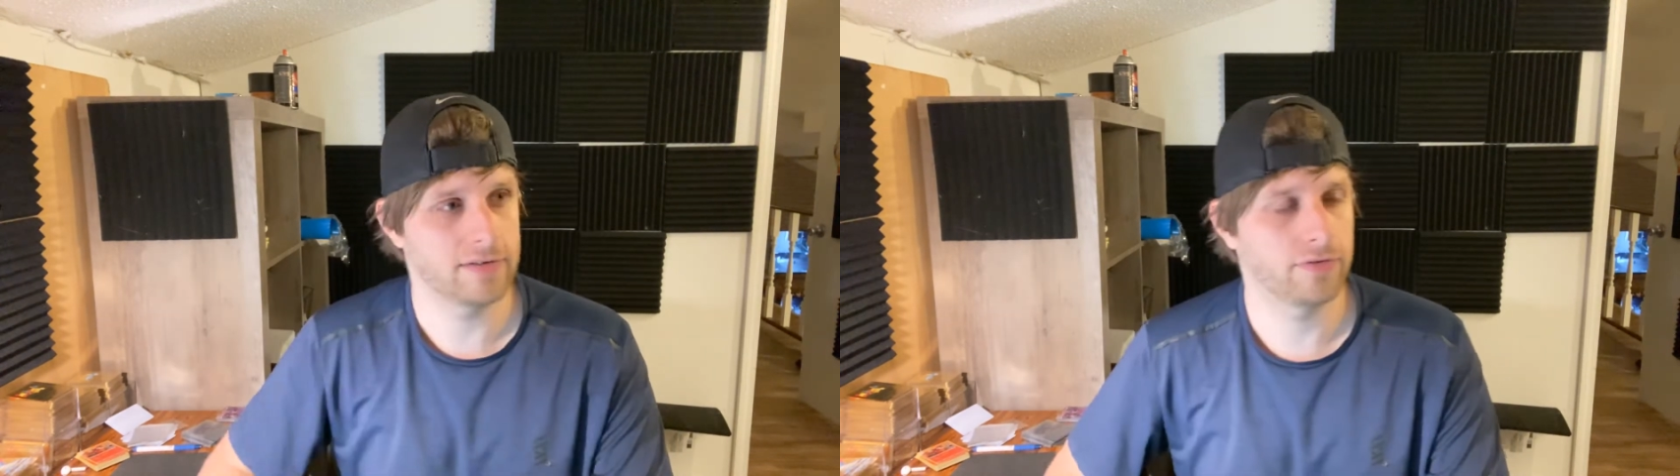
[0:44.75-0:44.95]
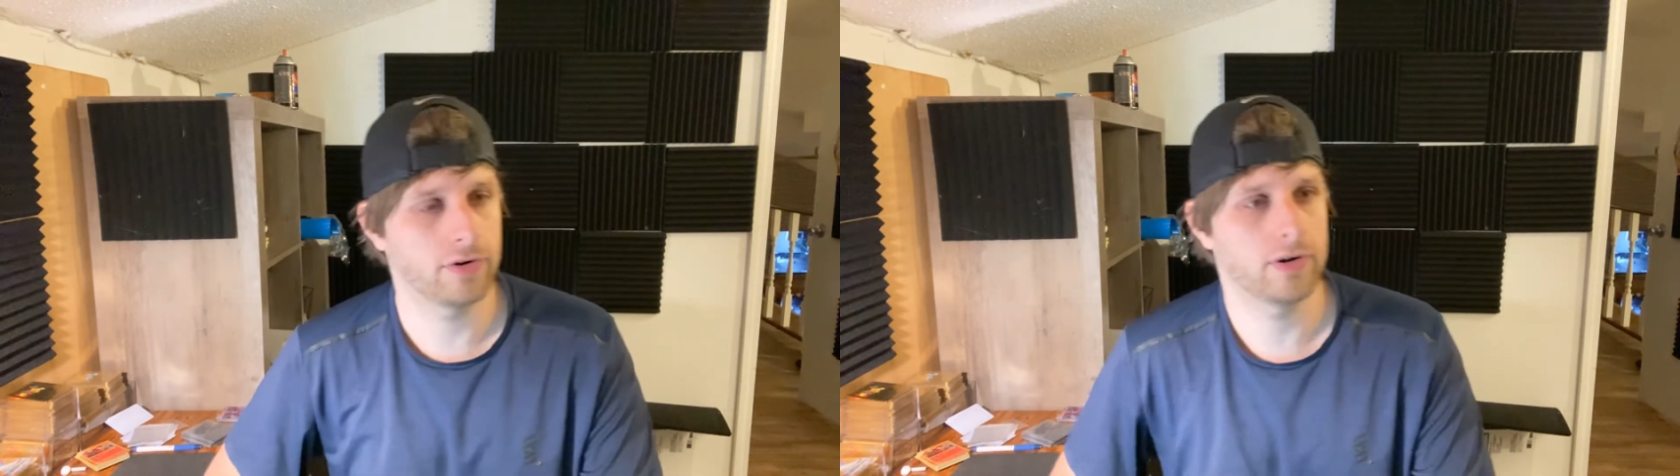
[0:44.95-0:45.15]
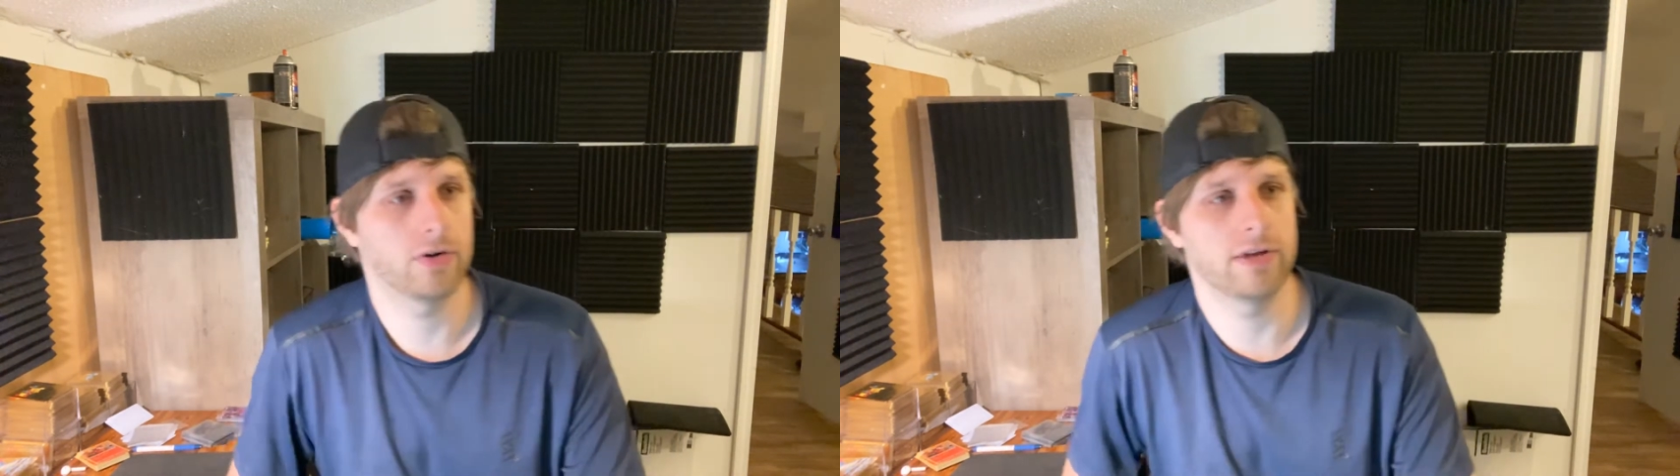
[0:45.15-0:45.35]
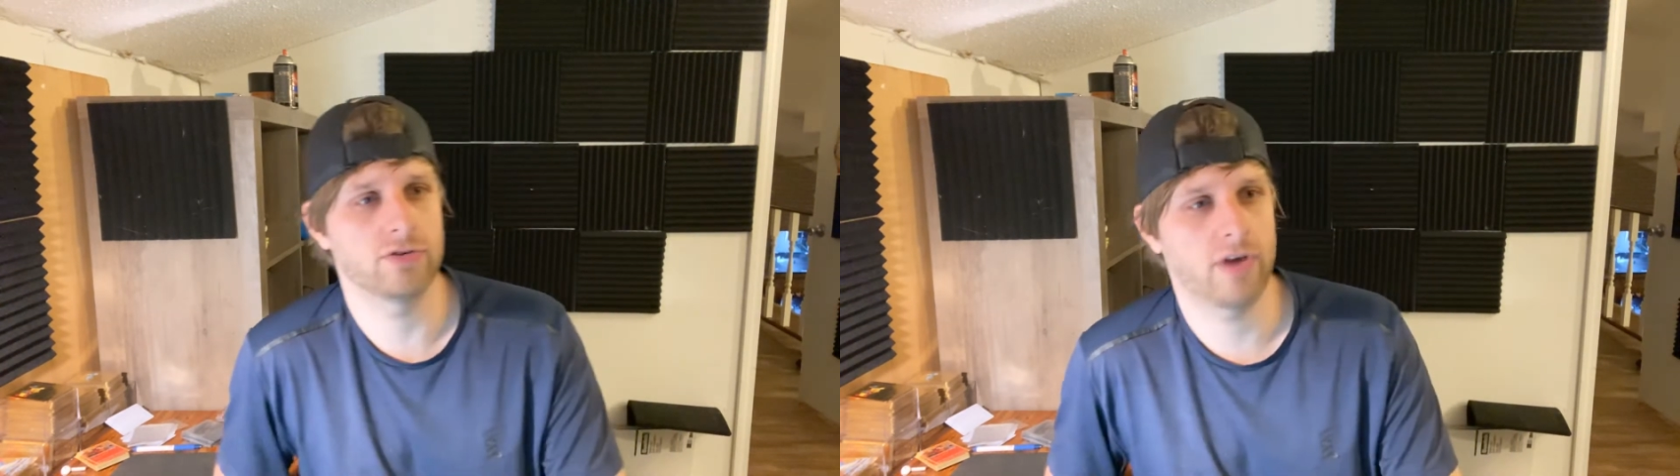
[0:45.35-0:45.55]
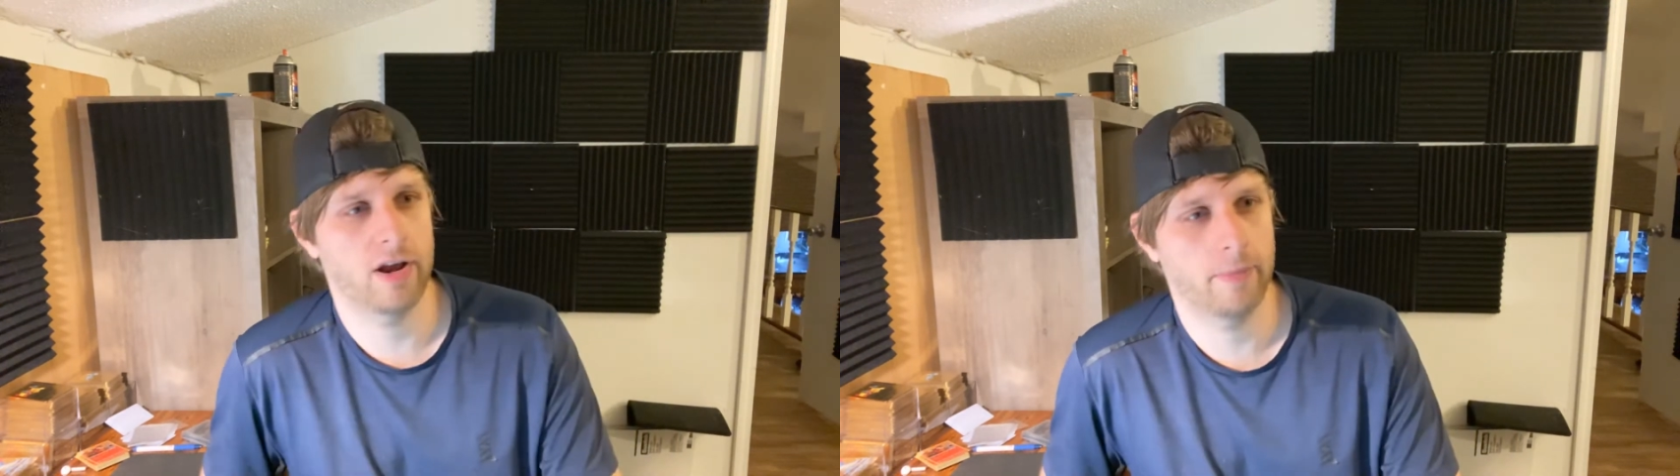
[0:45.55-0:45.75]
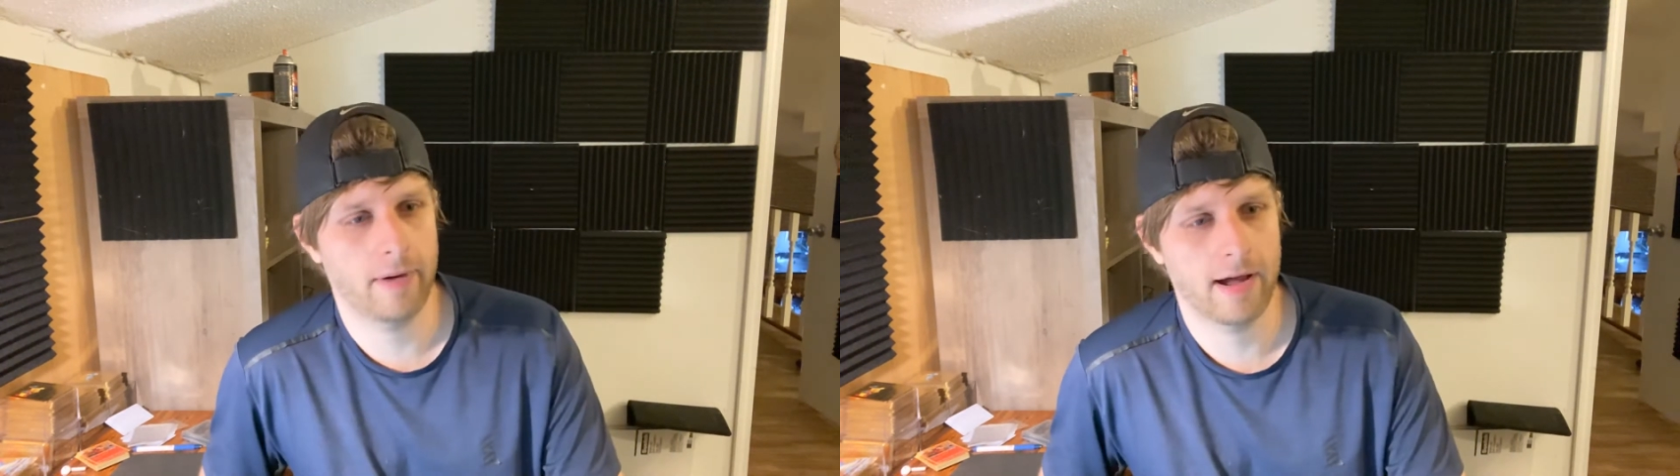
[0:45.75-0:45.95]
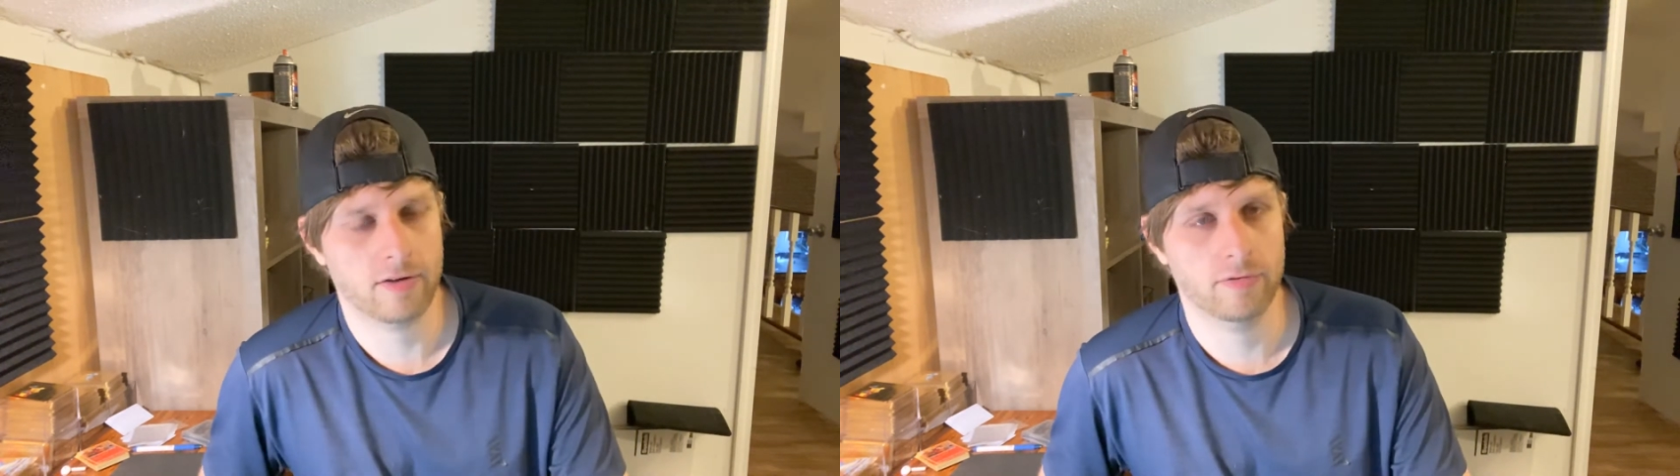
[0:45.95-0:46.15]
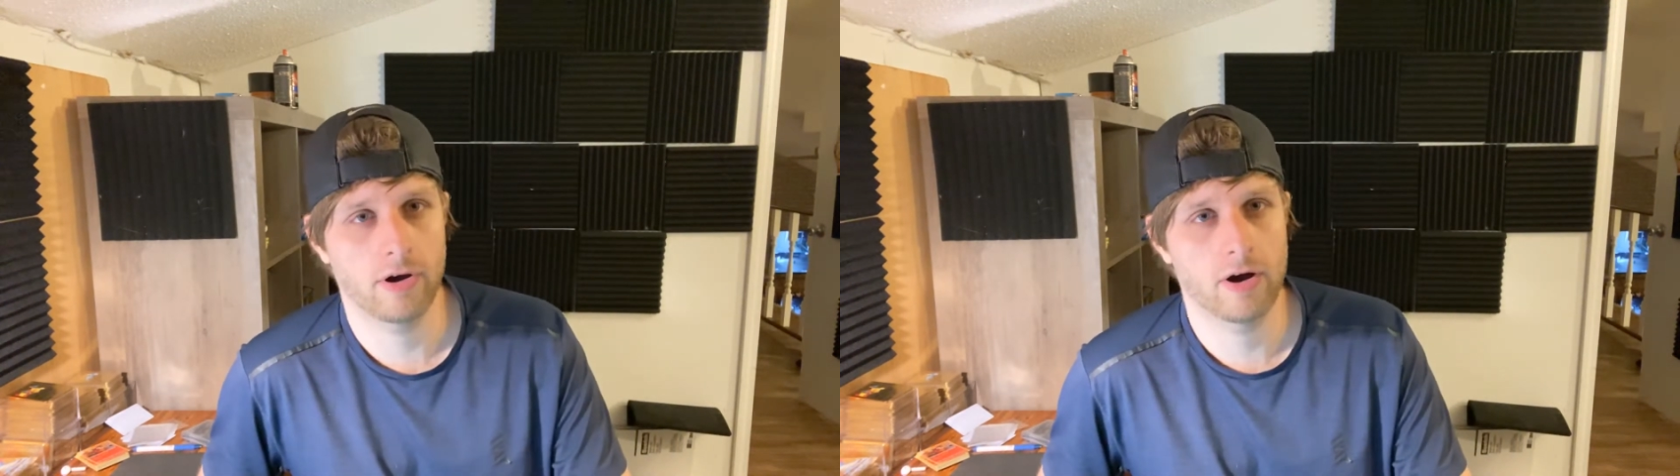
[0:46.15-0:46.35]
for an Elite Trainer Box
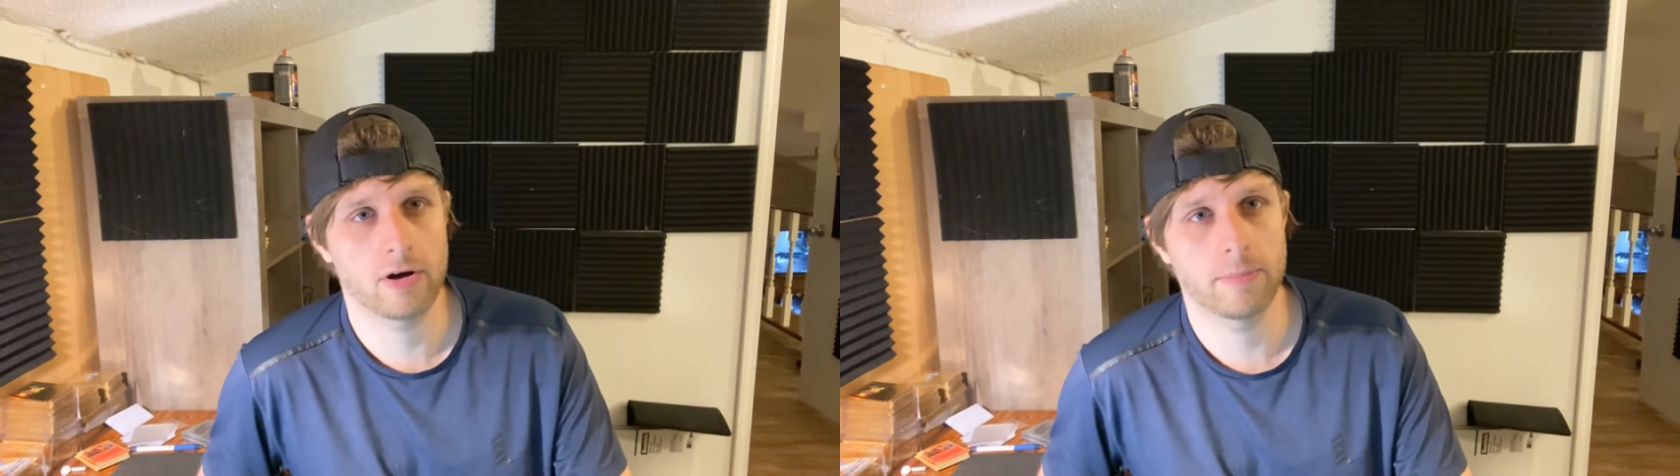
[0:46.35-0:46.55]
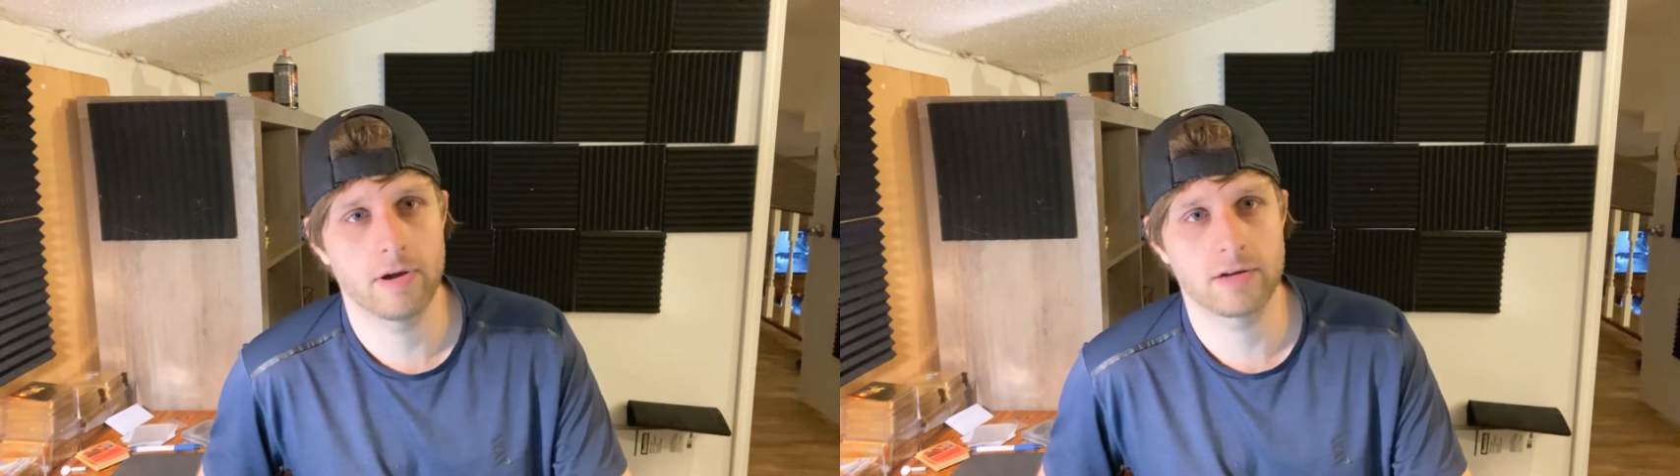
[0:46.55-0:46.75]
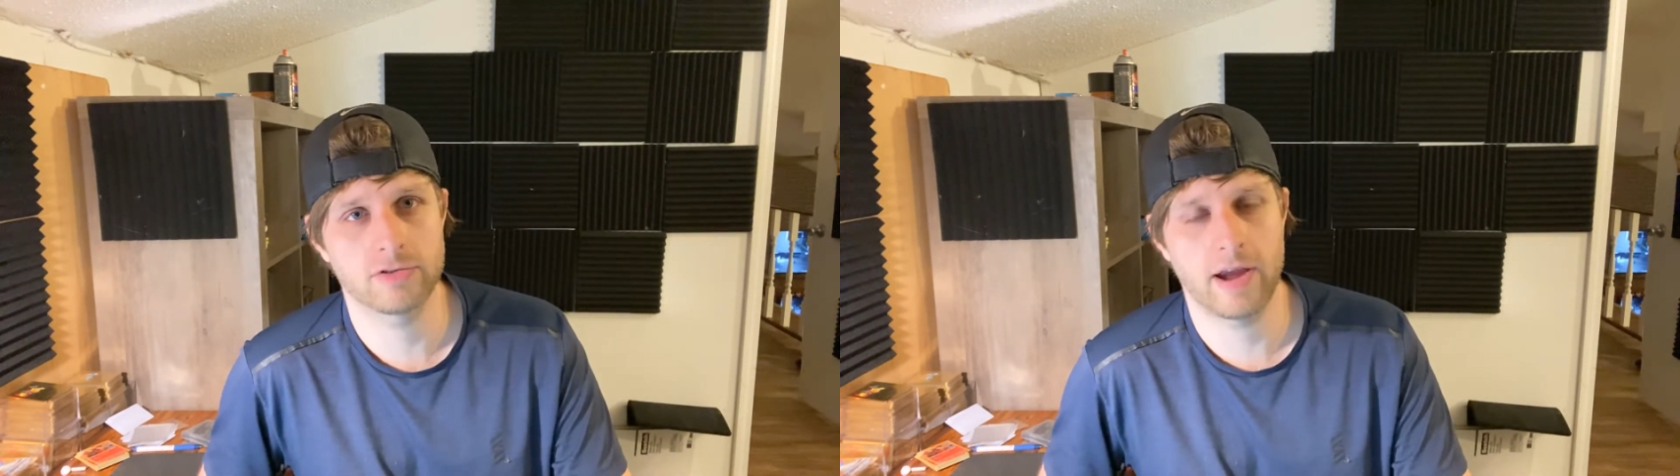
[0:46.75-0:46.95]
for $100